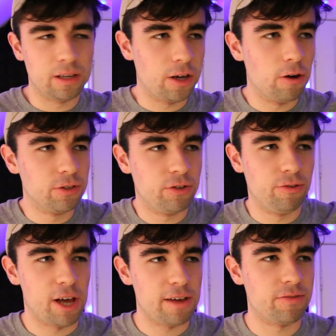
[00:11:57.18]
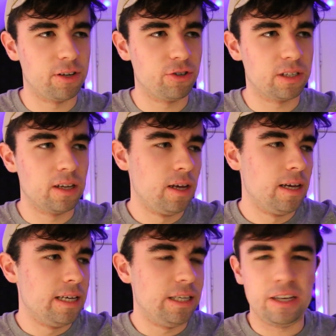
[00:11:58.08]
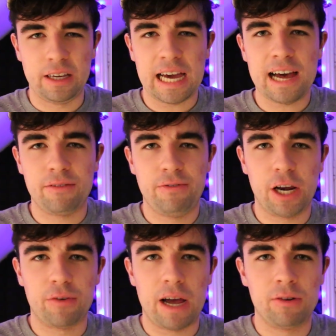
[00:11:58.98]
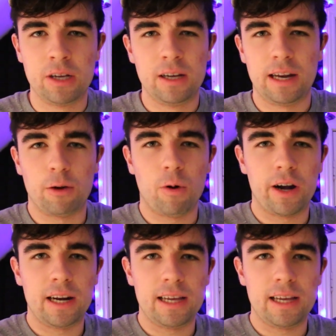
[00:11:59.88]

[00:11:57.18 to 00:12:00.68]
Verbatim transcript: going through life and just you can't figure out like what it